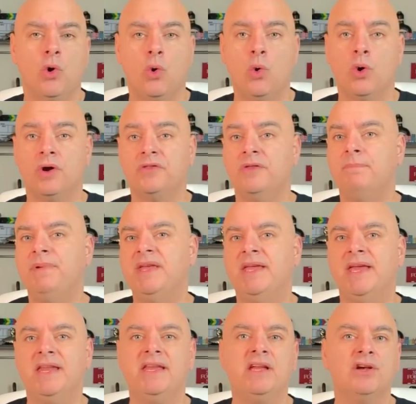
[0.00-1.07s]
or the
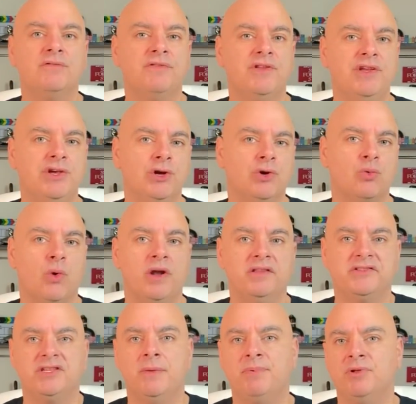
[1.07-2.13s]
beginning of the year when
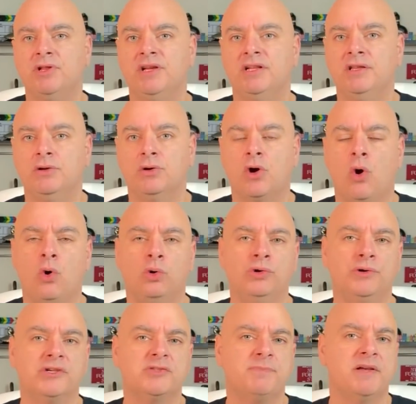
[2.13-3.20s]
it's typically a little
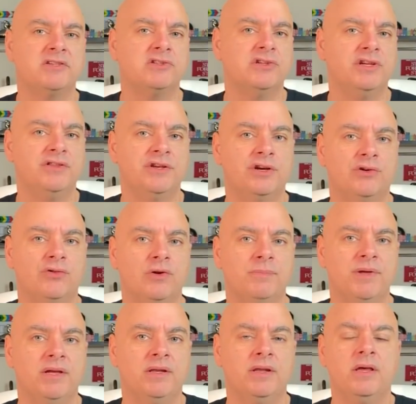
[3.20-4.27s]
colder, especially in the
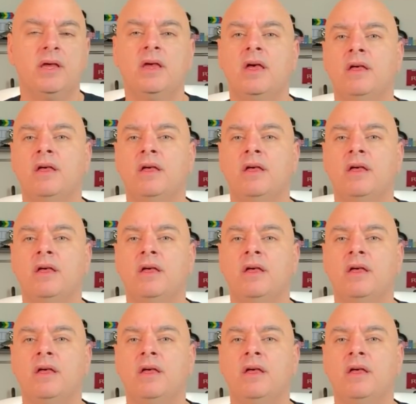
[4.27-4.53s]
Caribbean,